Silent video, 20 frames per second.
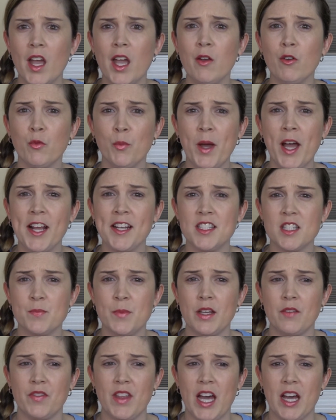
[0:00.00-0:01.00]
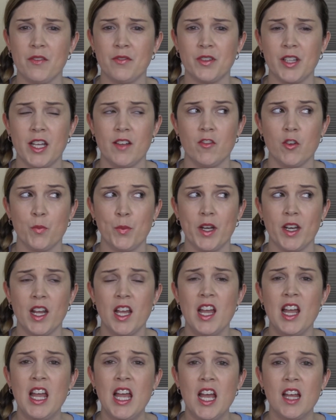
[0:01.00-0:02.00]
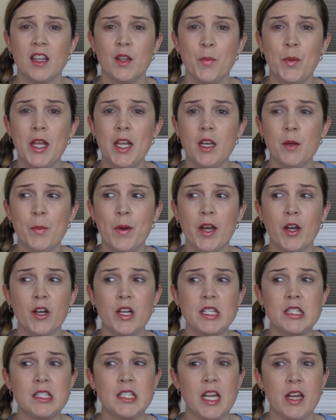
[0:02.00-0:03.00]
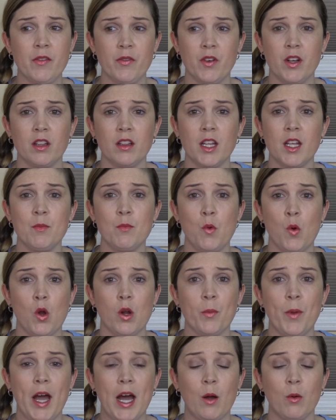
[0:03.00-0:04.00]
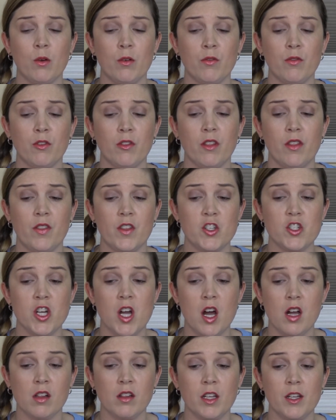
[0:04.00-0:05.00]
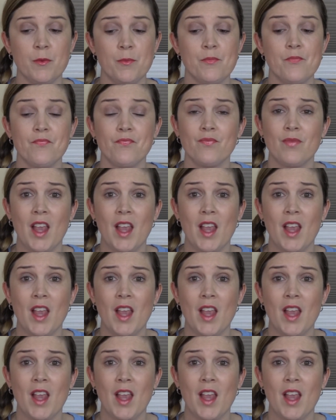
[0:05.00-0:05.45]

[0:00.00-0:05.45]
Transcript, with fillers: it reminds me of that flavor. But the peanut butter is definitely more powerful than the chocolate,